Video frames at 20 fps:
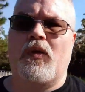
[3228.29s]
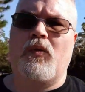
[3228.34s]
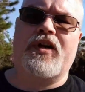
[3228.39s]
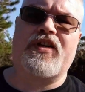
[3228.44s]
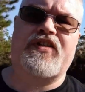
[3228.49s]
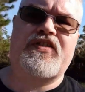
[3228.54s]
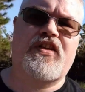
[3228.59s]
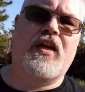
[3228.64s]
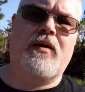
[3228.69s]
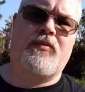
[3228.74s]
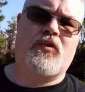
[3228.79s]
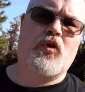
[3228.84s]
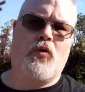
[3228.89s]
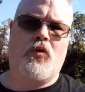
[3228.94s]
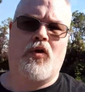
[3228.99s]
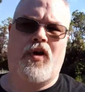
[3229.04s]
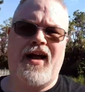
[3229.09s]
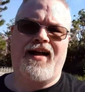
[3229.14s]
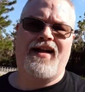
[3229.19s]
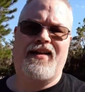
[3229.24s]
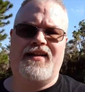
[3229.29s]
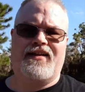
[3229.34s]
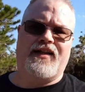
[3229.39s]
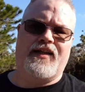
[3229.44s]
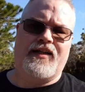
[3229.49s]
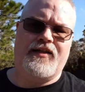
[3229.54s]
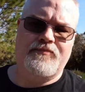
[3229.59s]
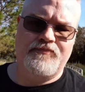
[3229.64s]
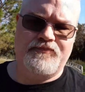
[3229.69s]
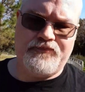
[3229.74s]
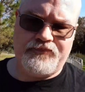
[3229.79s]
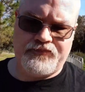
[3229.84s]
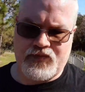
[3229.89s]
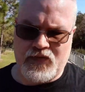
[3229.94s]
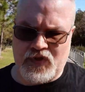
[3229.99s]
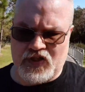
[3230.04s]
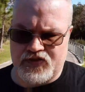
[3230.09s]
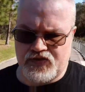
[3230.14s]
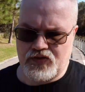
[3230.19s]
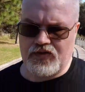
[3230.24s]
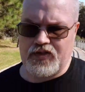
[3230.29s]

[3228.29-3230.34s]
want to set up their own colony. So